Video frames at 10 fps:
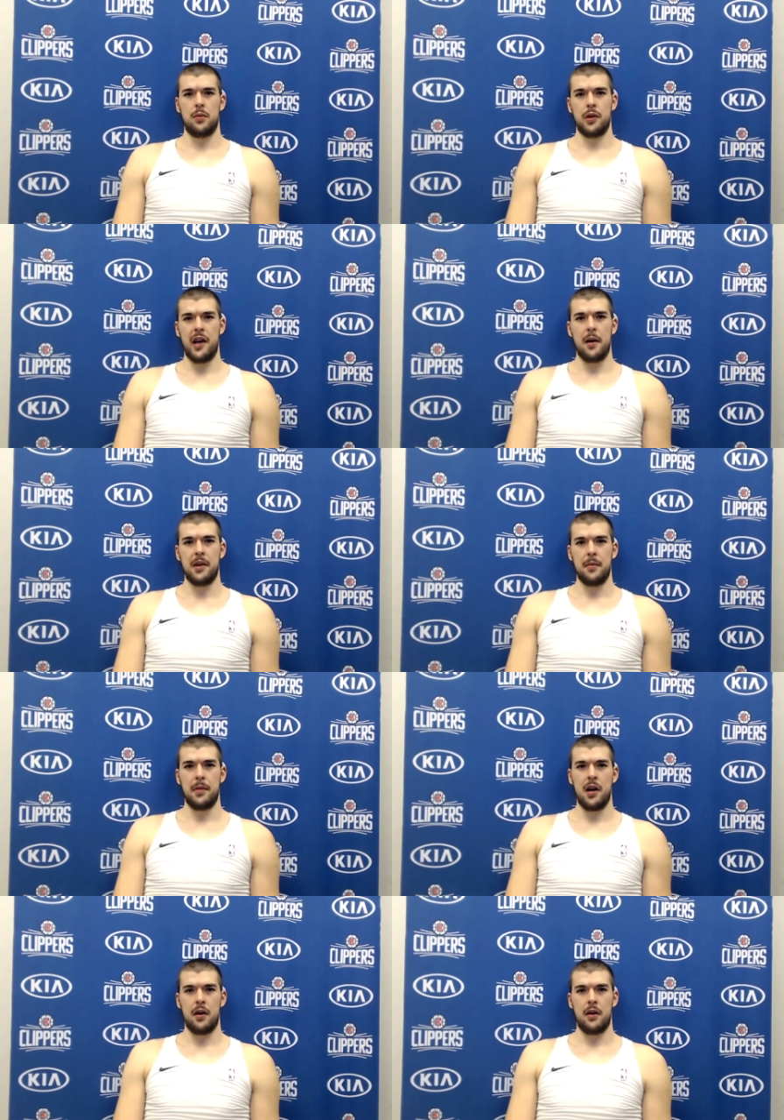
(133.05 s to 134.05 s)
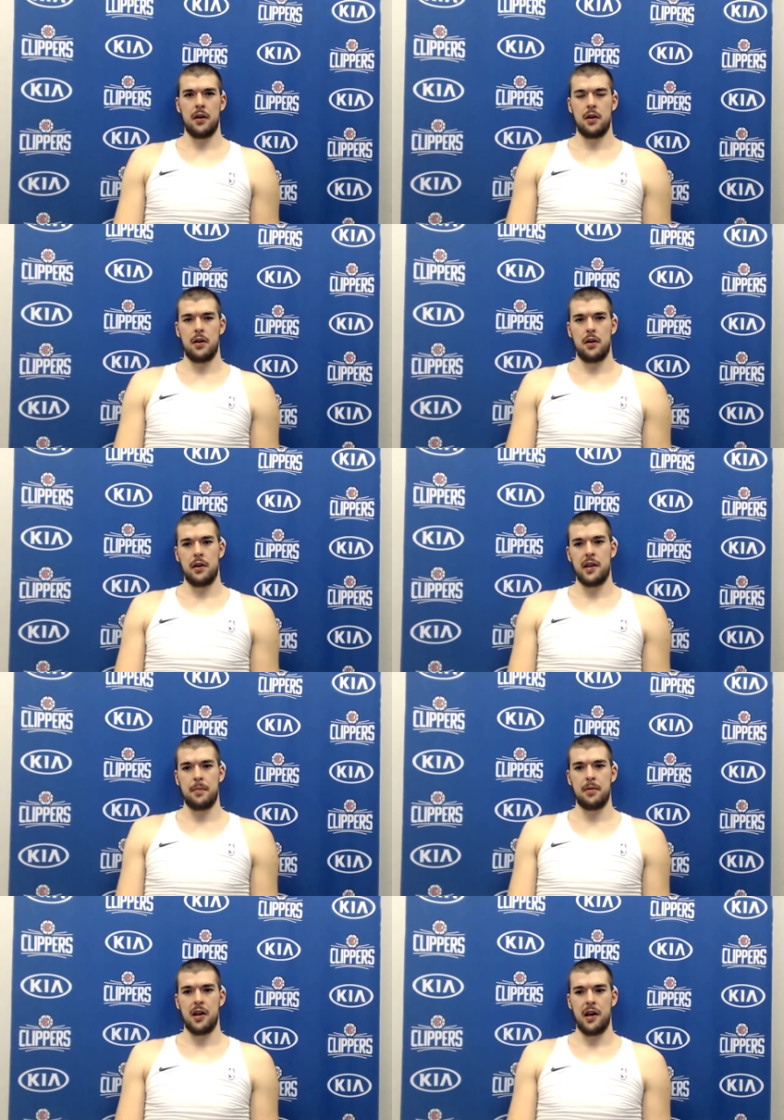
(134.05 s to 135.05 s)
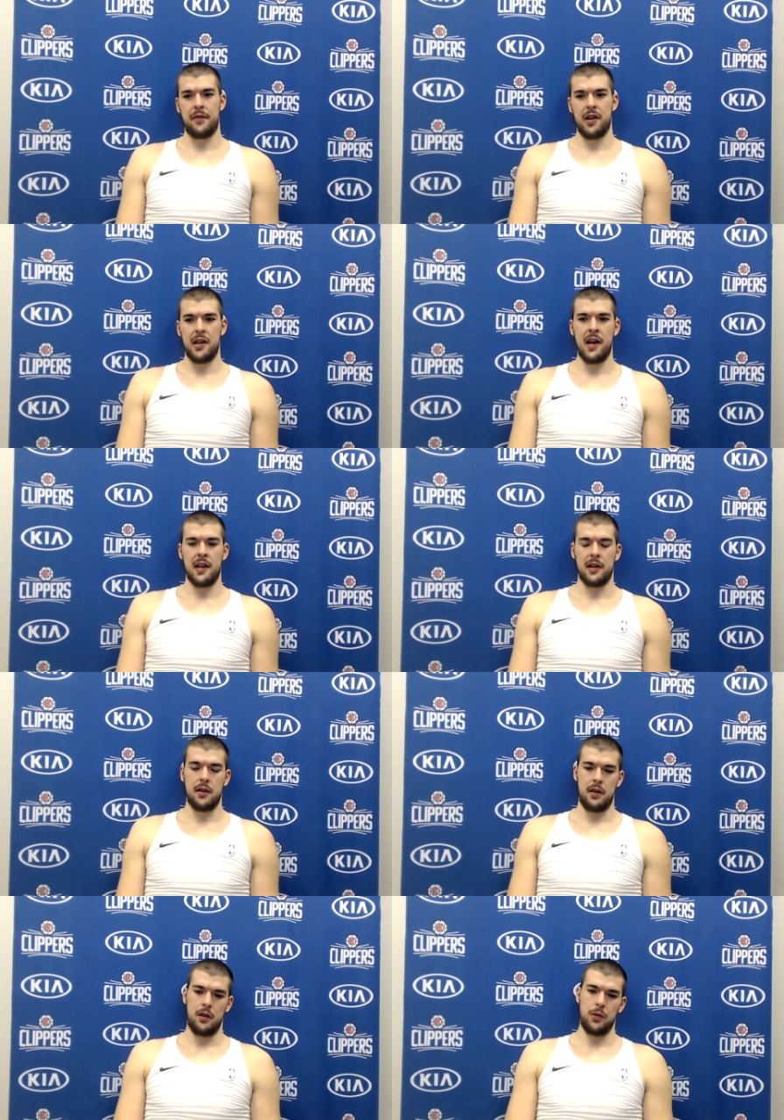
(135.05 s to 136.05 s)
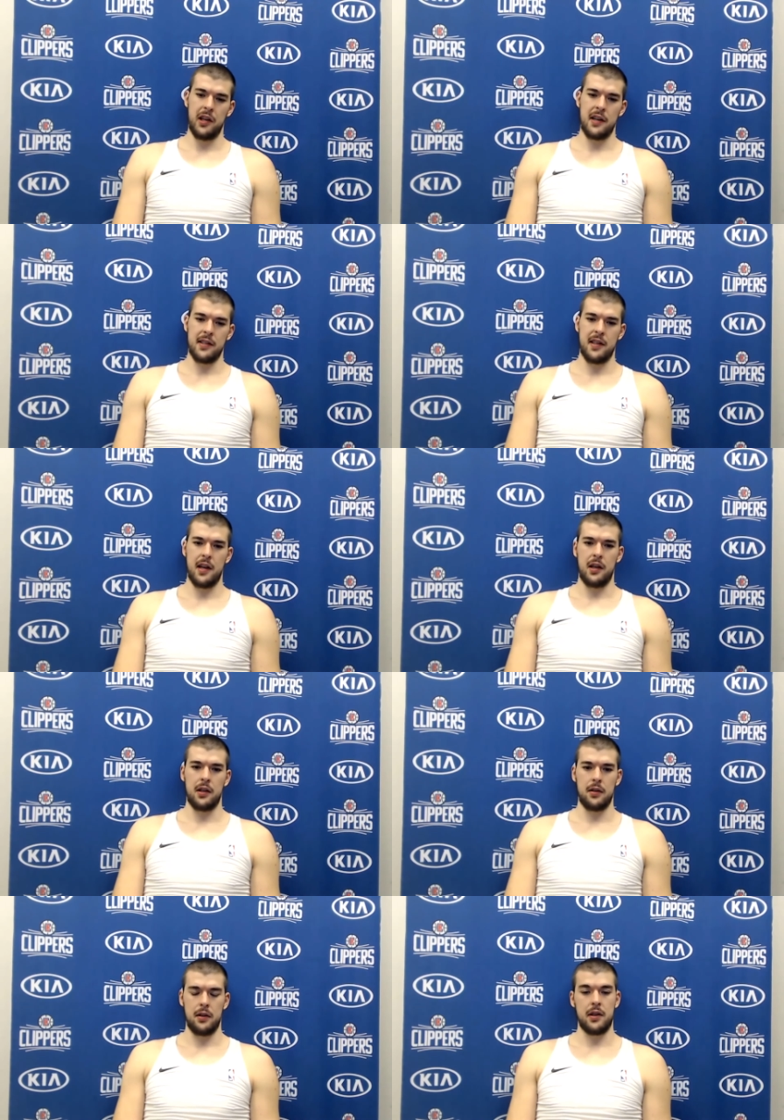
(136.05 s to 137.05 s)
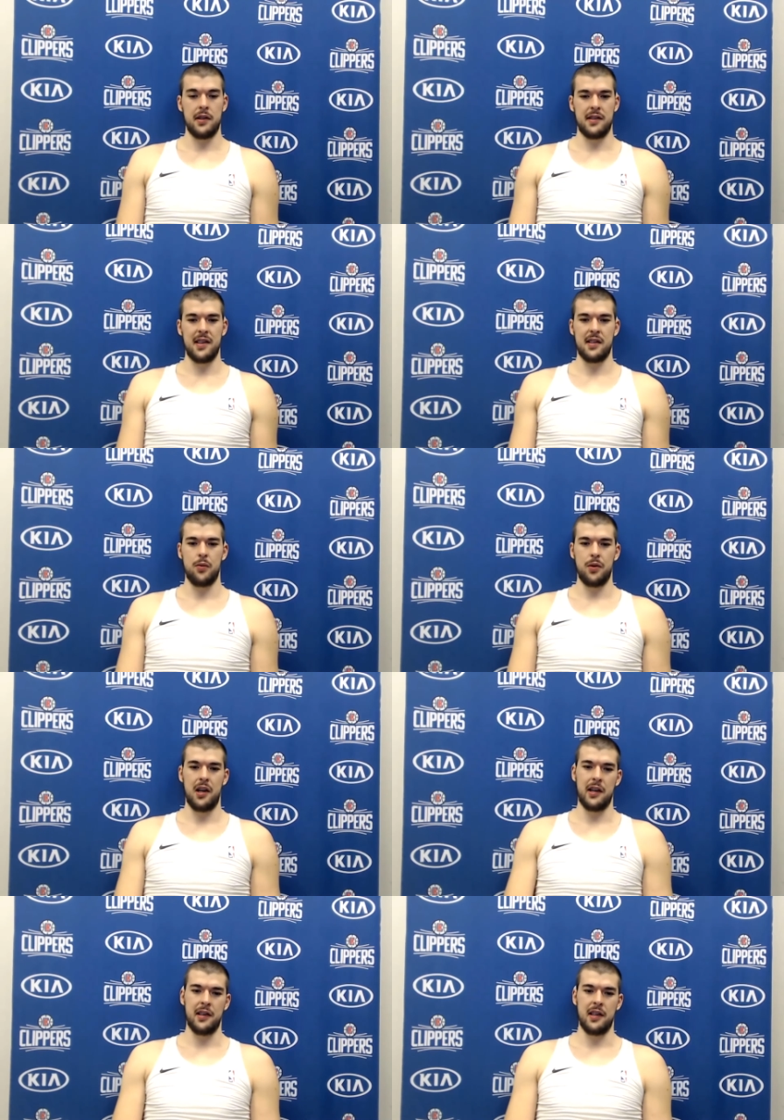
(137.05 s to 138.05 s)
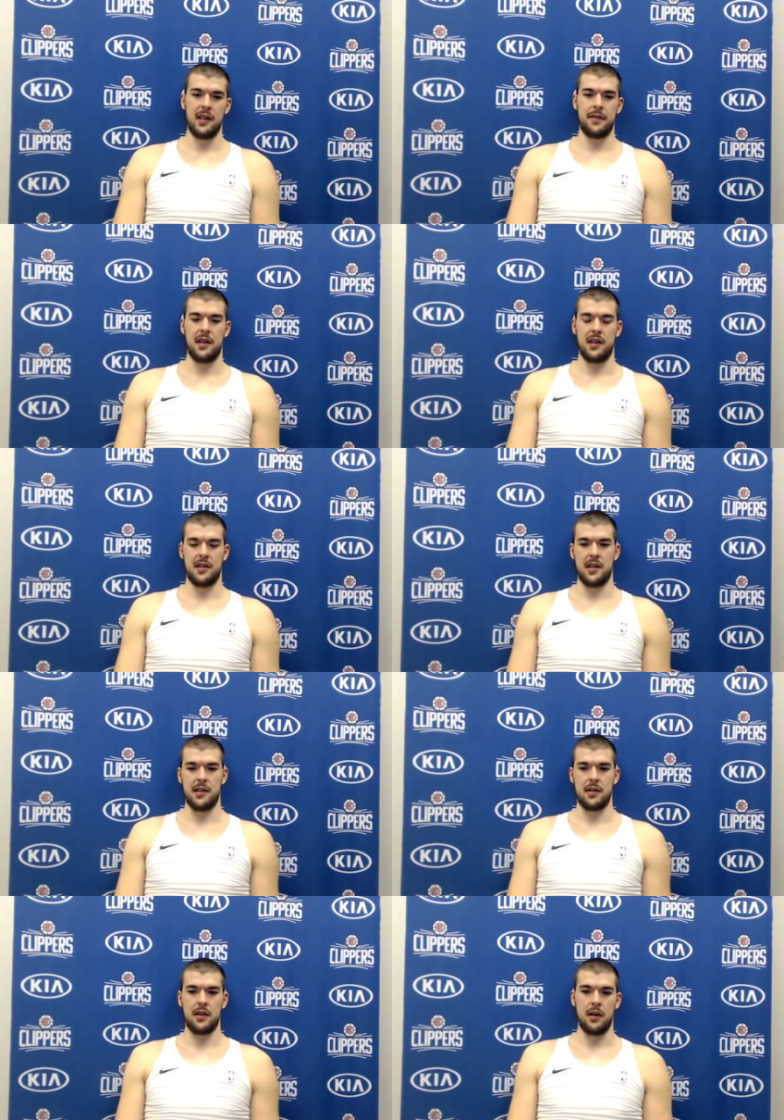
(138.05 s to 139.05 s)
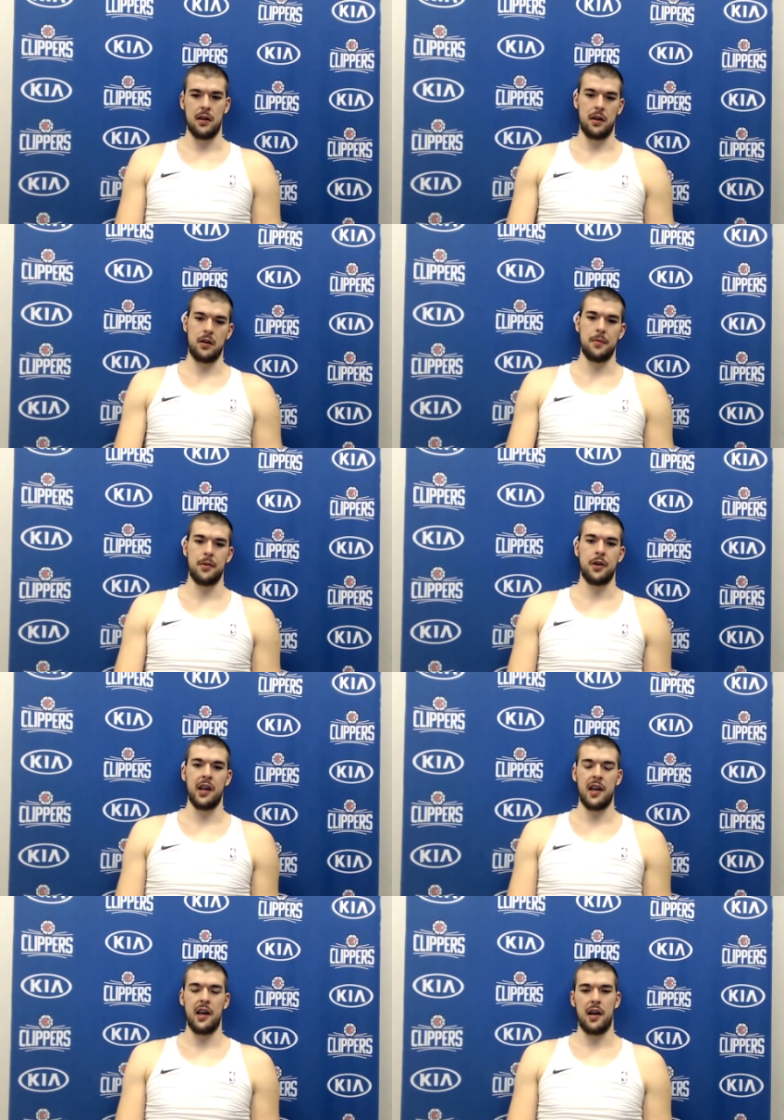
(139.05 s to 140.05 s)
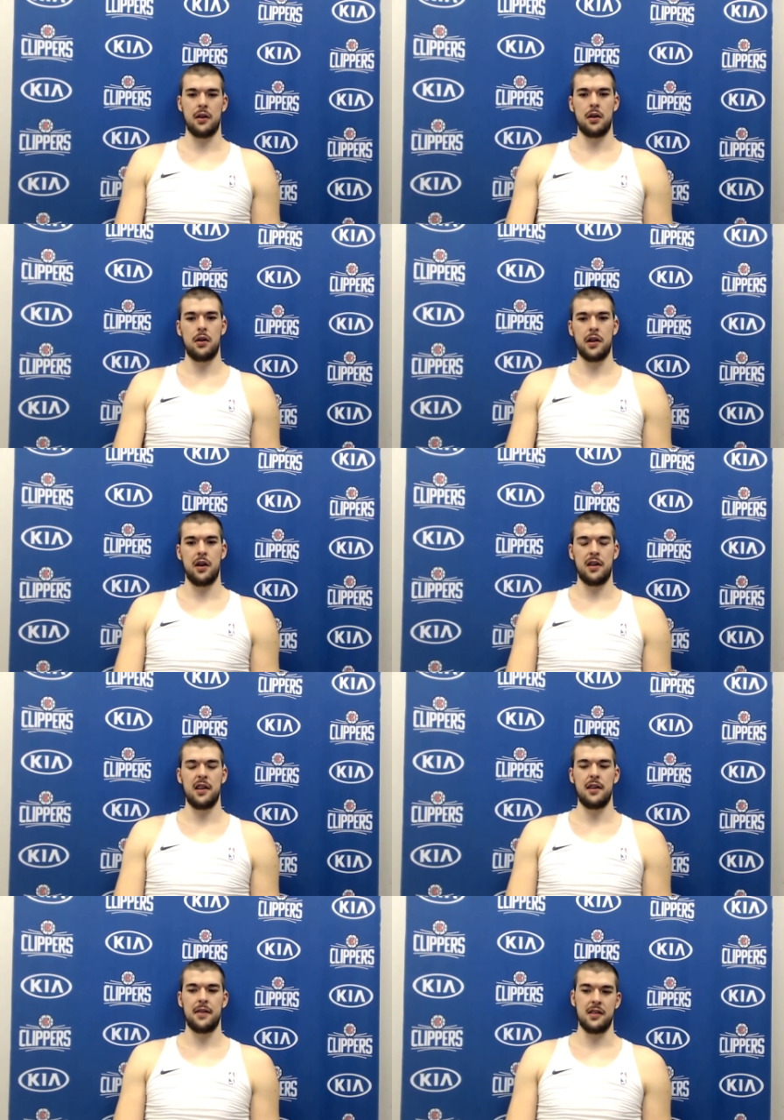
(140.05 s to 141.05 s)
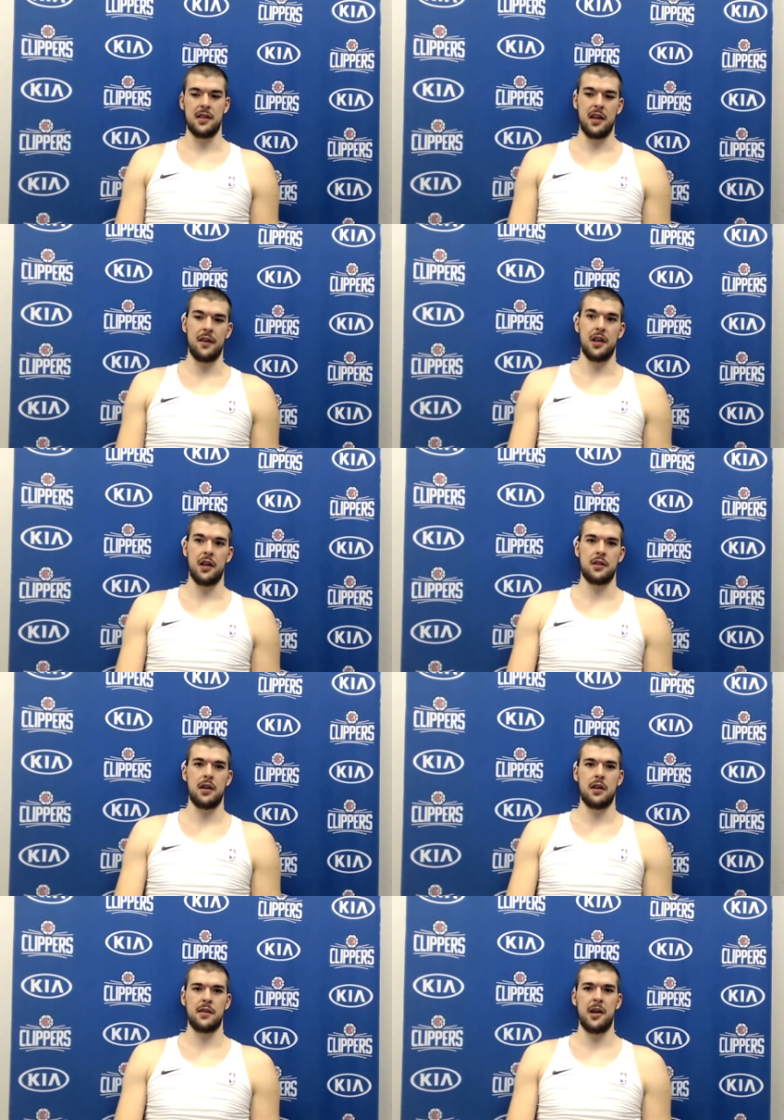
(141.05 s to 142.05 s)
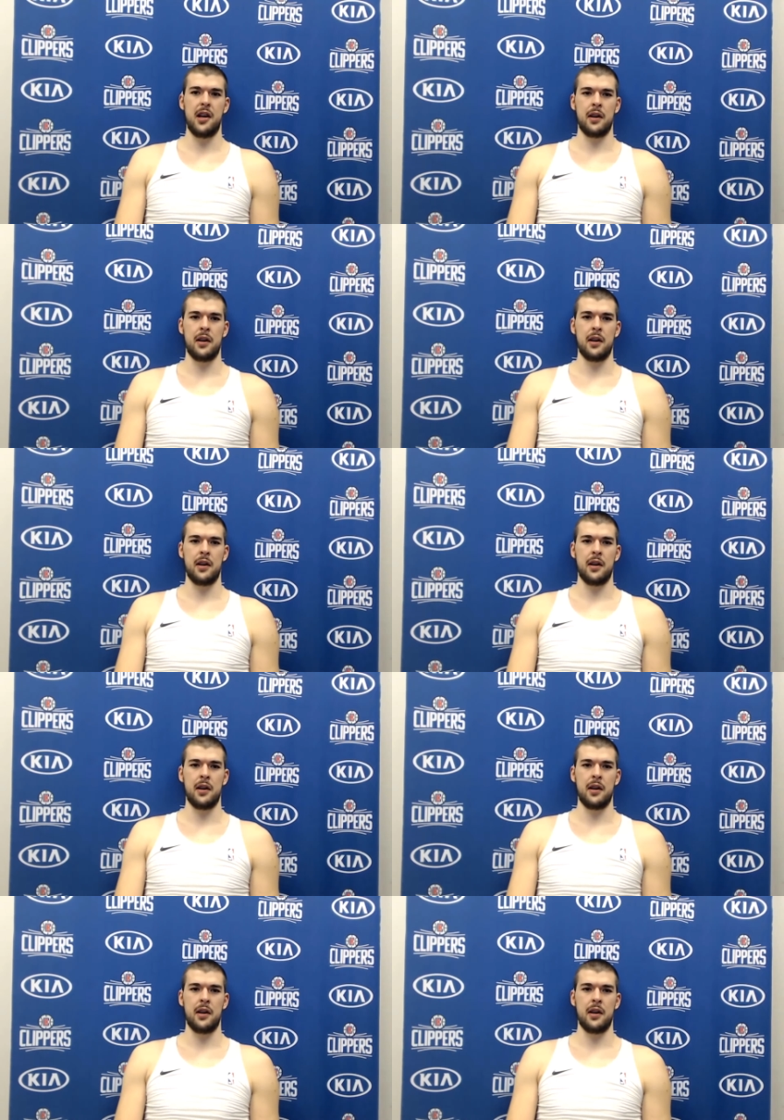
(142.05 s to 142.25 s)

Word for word: We got to be better on that part every night. We got to stay consistent with our defense, just communicating, talking on defense, and having each other's back.